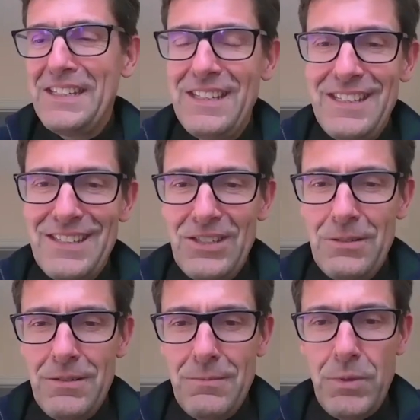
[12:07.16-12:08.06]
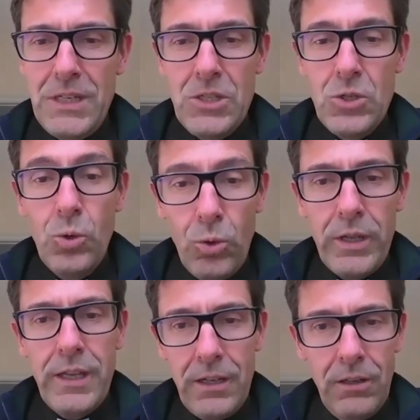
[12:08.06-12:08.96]
need to be
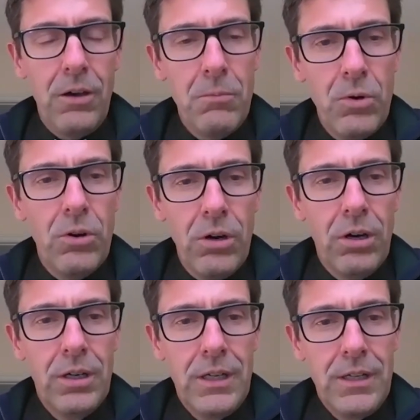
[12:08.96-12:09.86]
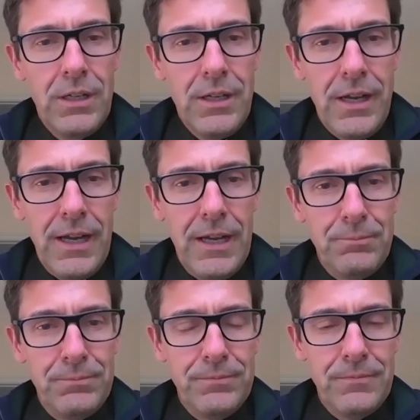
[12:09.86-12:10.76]
talking a lot more
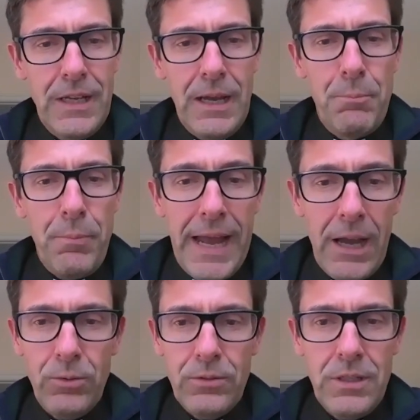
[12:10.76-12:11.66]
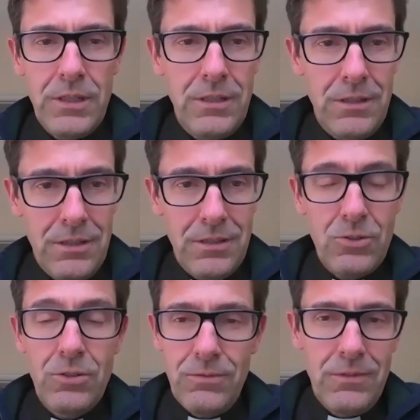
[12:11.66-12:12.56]
about the
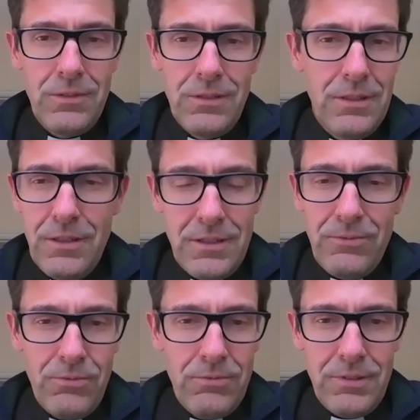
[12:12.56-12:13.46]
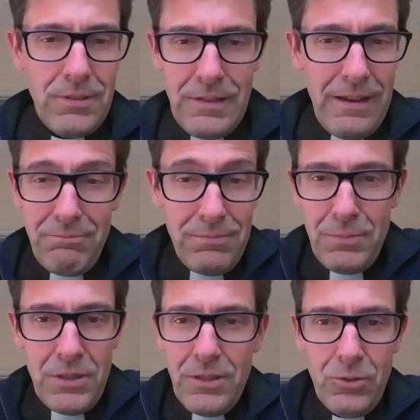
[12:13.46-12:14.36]
sort of
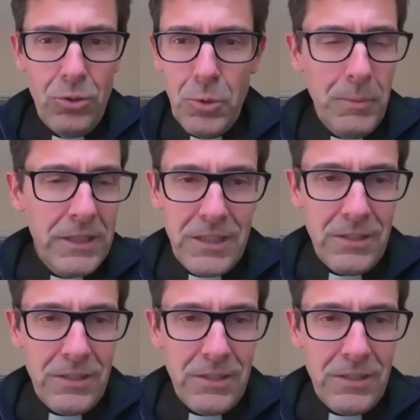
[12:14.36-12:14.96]
the normal Monday to